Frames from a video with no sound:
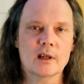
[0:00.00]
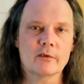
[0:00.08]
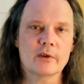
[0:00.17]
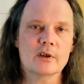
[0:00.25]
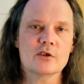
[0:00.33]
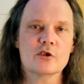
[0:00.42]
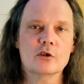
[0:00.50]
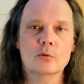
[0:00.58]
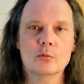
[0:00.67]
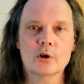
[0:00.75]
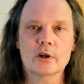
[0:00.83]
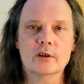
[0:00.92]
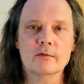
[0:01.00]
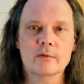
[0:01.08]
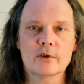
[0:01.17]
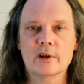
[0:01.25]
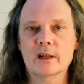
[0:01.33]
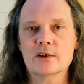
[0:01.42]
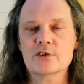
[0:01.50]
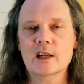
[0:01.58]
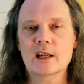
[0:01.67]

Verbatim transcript: everything's still working for the next